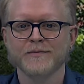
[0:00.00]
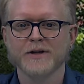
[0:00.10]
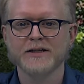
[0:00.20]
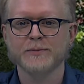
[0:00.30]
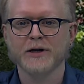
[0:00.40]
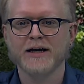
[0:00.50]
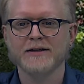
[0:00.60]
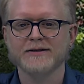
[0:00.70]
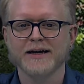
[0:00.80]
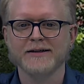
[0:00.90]
Hezbollah
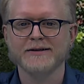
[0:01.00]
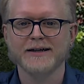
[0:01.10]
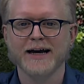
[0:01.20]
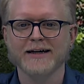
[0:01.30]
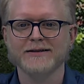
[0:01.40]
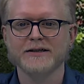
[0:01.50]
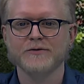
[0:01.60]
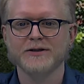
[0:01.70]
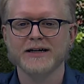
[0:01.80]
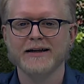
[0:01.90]
said it acted in
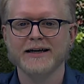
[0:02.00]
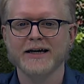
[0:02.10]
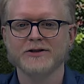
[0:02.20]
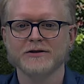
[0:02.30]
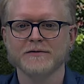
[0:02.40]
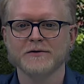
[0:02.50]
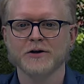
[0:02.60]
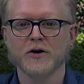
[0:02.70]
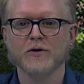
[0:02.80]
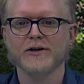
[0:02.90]
retaliation for an
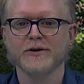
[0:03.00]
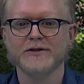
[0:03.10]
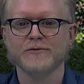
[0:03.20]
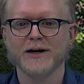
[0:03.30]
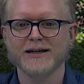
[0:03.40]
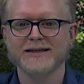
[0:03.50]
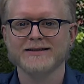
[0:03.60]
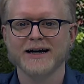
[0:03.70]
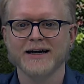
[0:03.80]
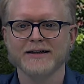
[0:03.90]
earlier Israeli
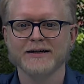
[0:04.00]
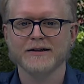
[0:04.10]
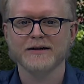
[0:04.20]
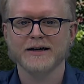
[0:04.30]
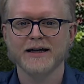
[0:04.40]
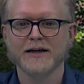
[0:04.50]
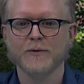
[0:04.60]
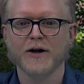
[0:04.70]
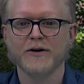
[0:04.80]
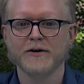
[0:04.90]
attack, killing
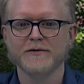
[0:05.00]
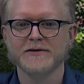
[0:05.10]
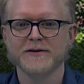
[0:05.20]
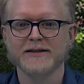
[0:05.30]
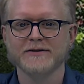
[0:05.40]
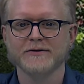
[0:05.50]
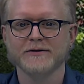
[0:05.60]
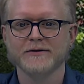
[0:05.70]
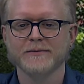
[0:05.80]
one of its fighters.